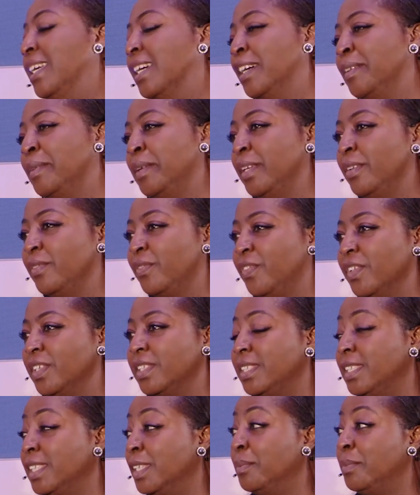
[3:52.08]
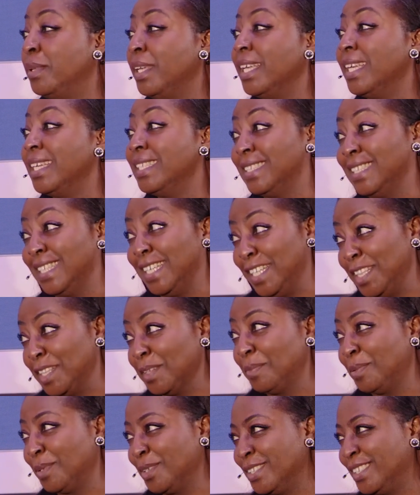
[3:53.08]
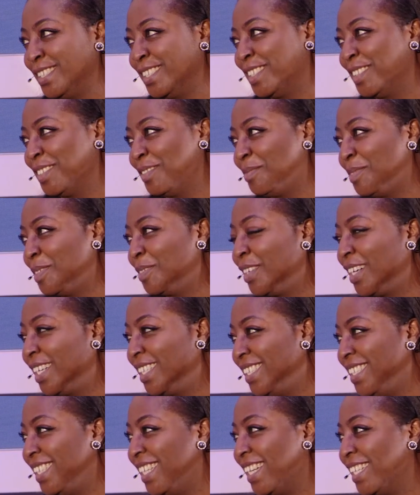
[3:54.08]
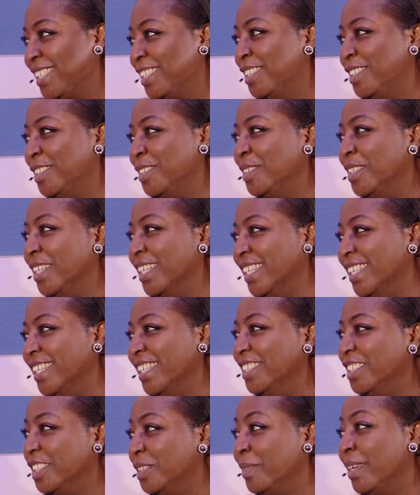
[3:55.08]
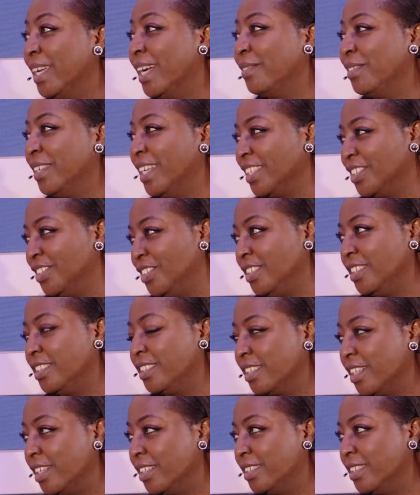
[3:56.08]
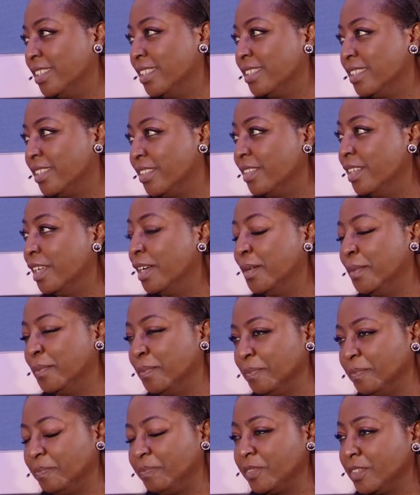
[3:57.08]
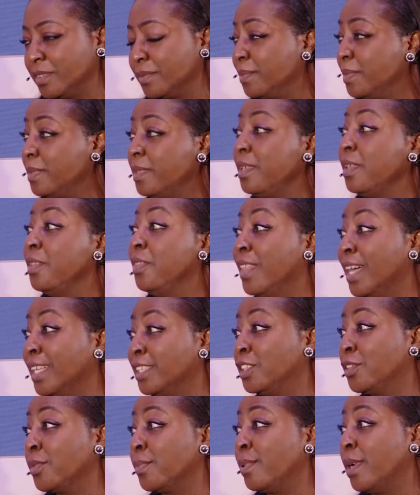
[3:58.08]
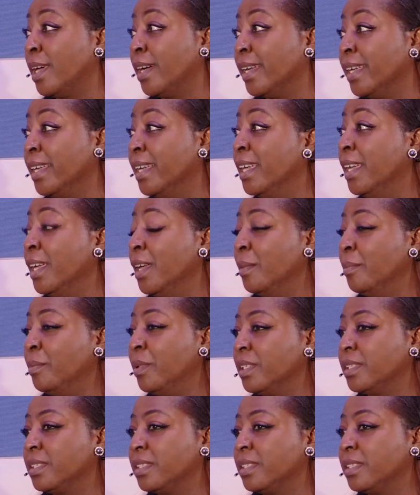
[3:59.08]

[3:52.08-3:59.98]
I mean, First EMP is in the process of providing gas to an LNG. We haven't actually started that supply. But